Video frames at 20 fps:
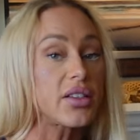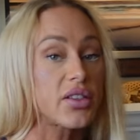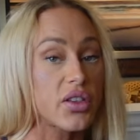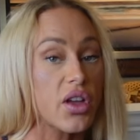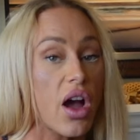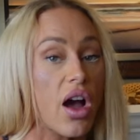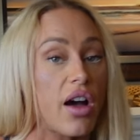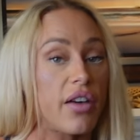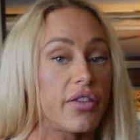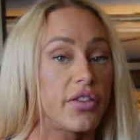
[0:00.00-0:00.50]
is
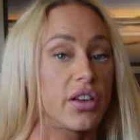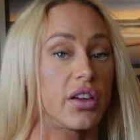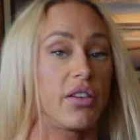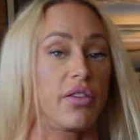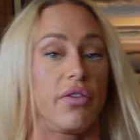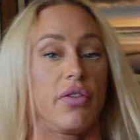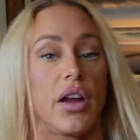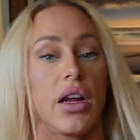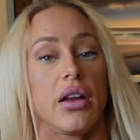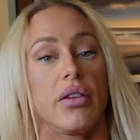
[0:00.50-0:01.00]
soft,
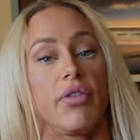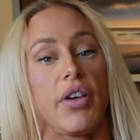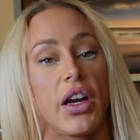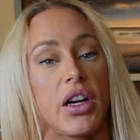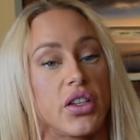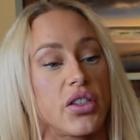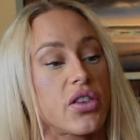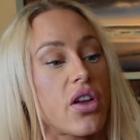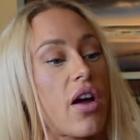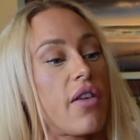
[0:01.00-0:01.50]

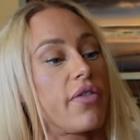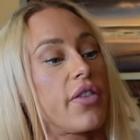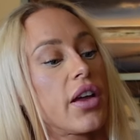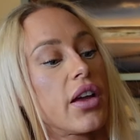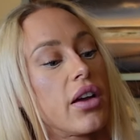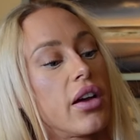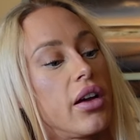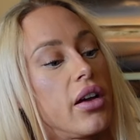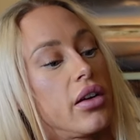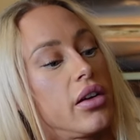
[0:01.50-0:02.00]
very soft,
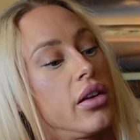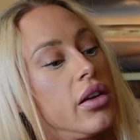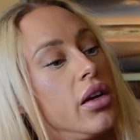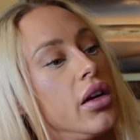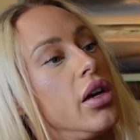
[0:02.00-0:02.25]
like a,